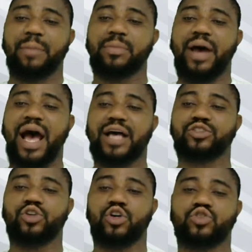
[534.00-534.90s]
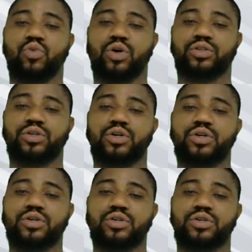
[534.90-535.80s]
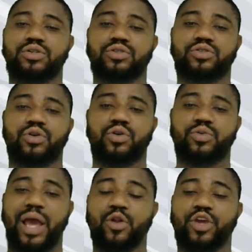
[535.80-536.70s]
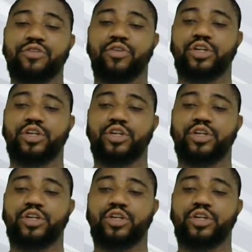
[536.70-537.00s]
Amoeba has just 1. So we are looking